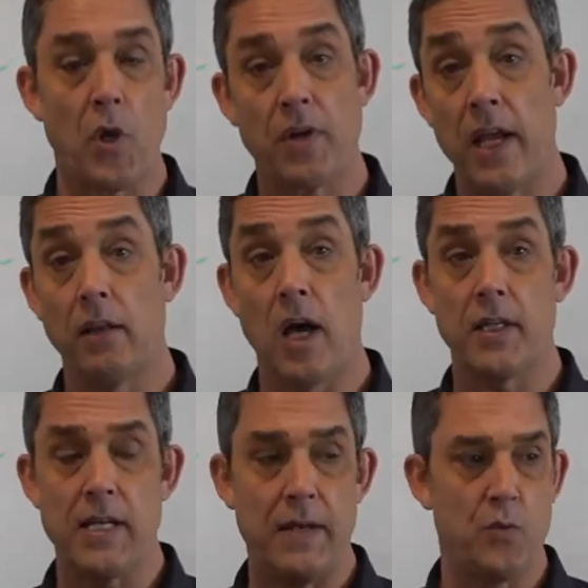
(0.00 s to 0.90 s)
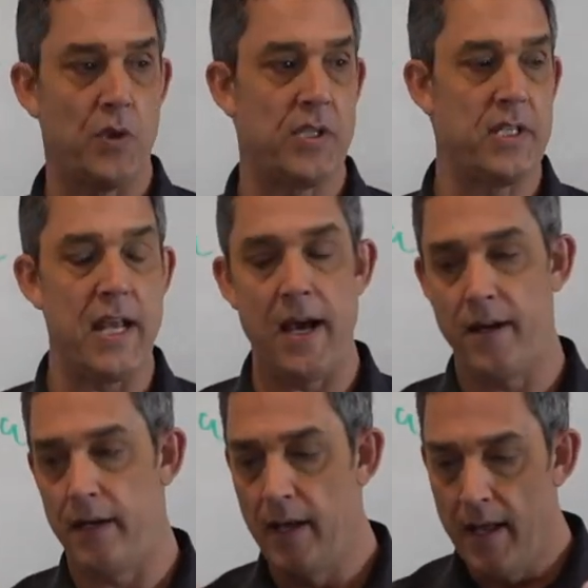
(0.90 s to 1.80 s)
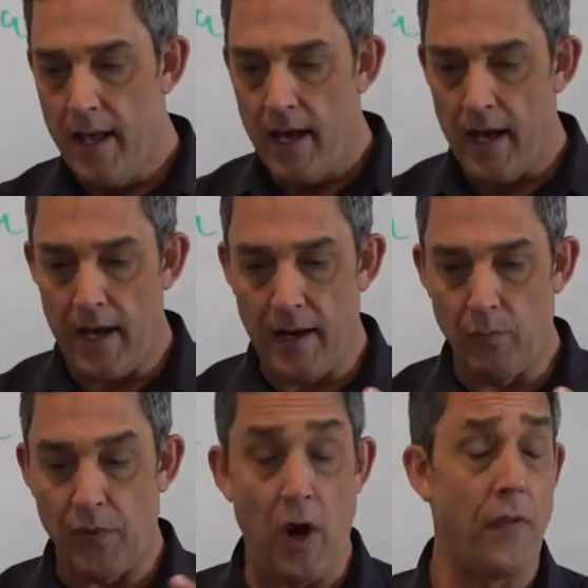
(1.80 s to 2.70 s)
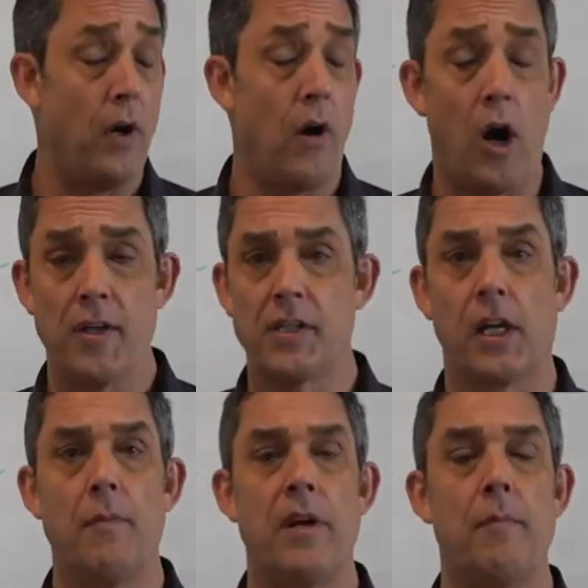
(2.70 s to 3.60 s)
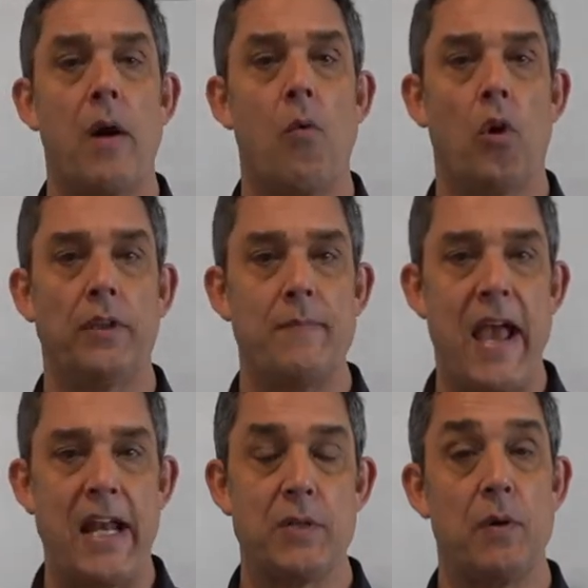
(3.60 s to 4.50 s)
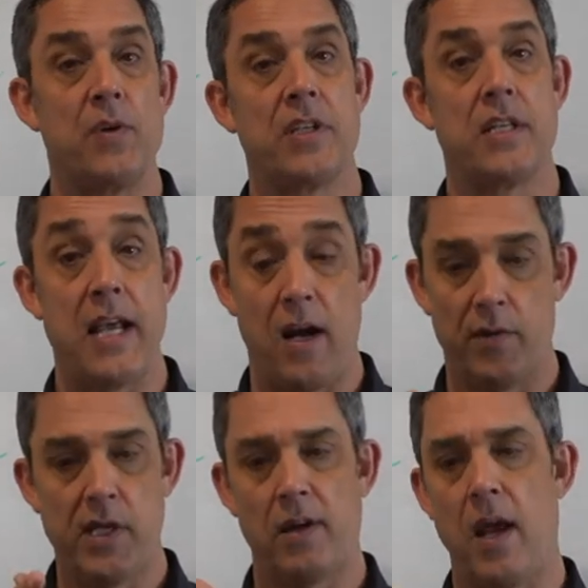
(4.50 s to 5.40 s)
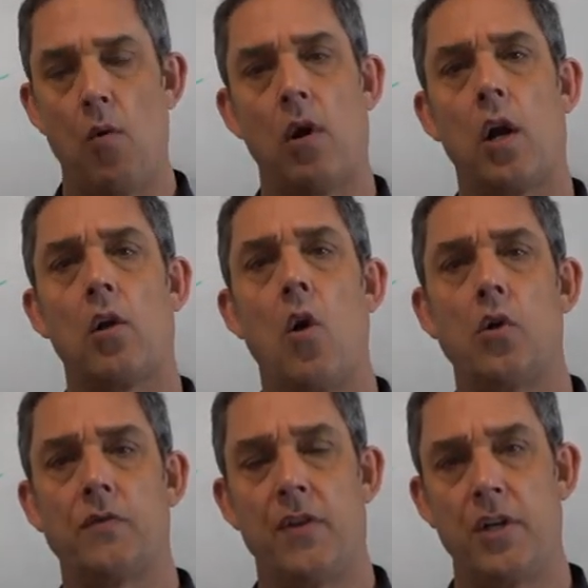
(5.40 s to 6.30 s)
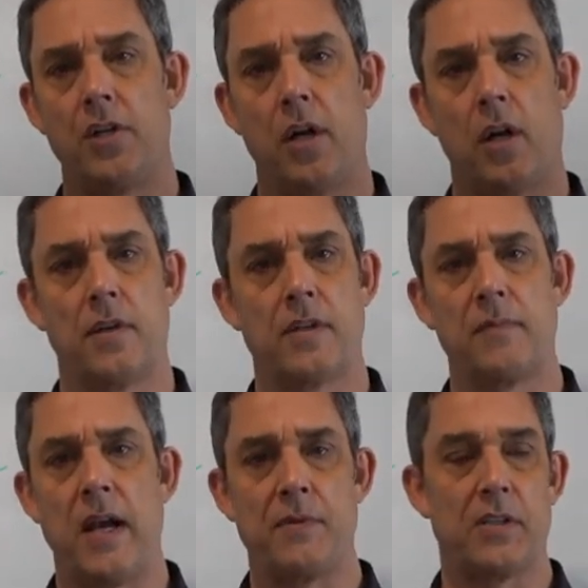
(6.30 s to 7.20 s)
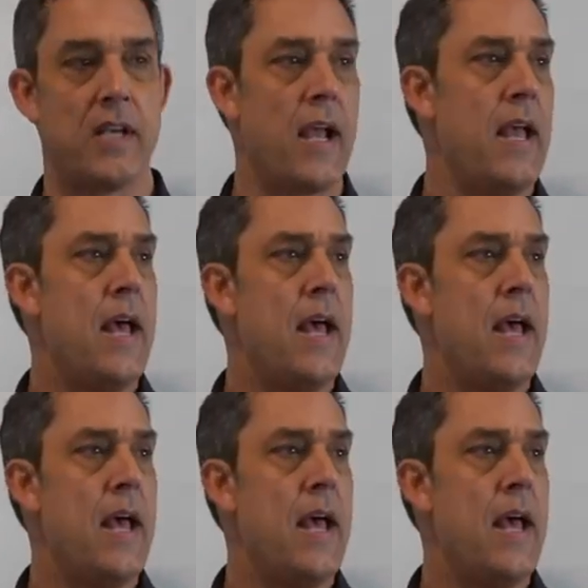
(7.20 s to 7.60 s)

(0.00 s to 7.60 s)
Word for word: okay? A lot of times we'll sit down and uh, with all the artists that come into my world in management, we sit down, we say, okay, what are our goals for this year? And sometimes they'll say,